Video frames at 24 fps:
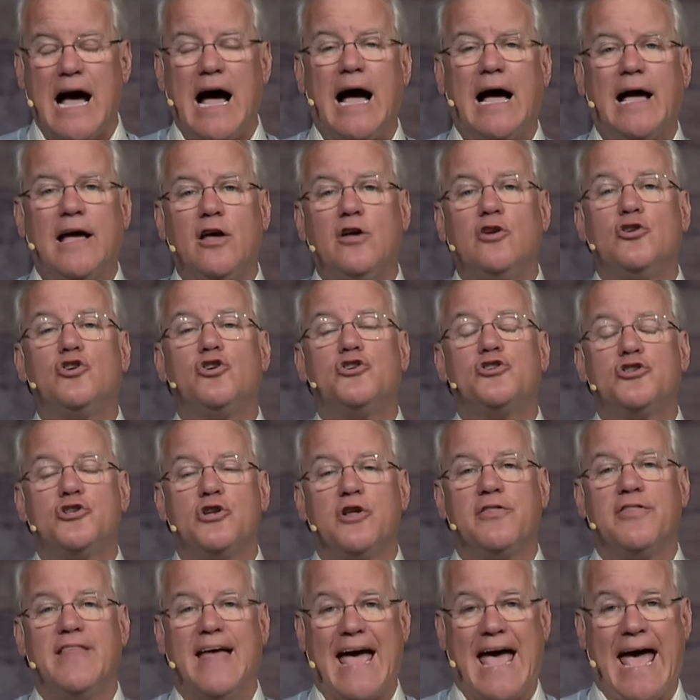I
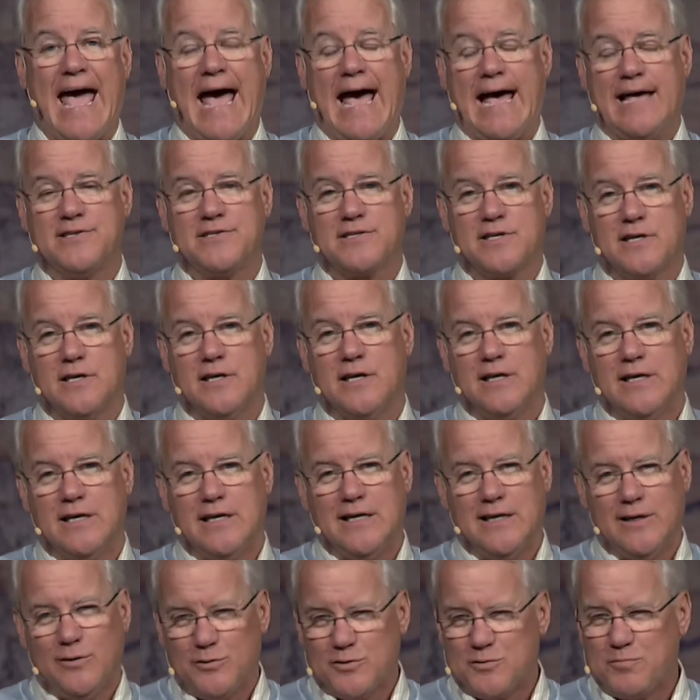understood the ask.
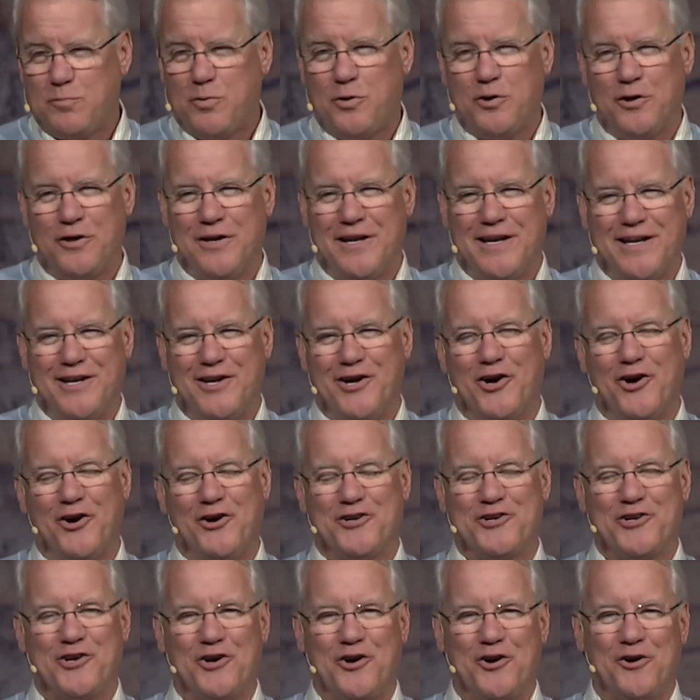It was put in her
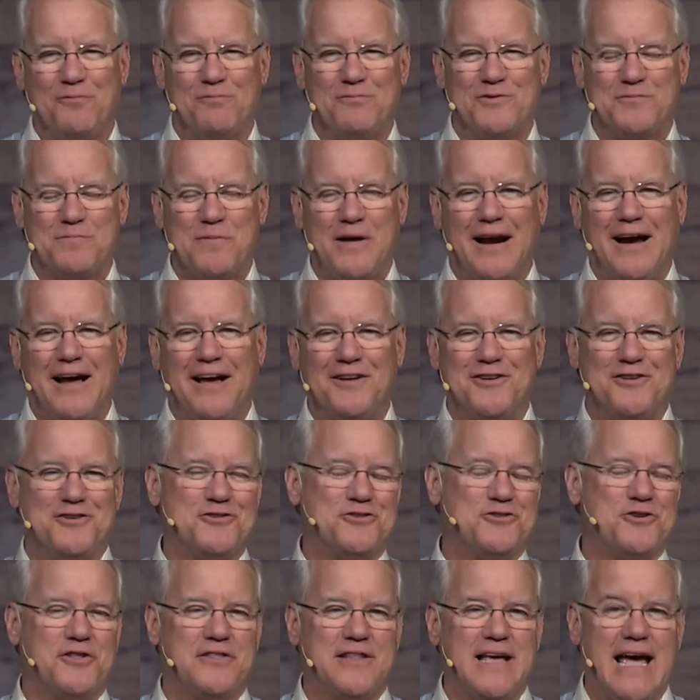terms, but I
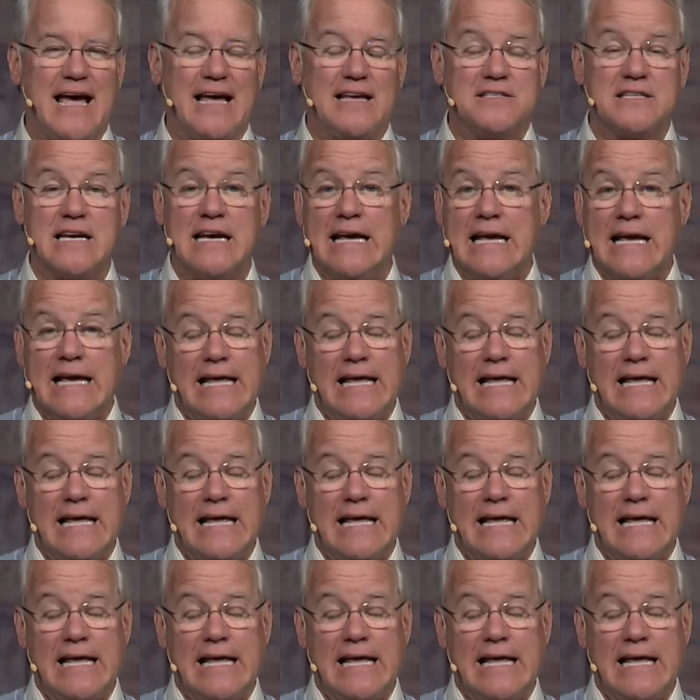understood the ask.